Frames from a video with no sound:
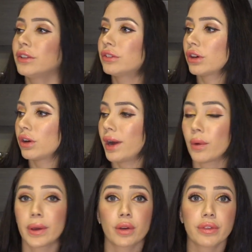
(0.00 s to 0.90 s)
So I
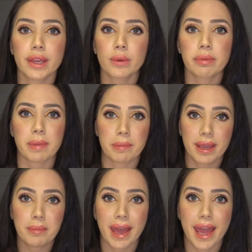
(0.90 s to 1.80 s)
went over there with my
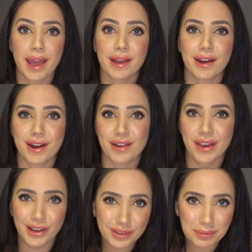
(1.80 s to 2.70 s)
big bag of
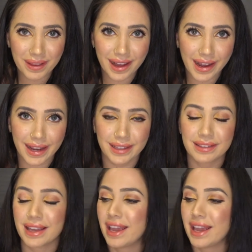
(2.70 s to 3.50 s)
hair supplies,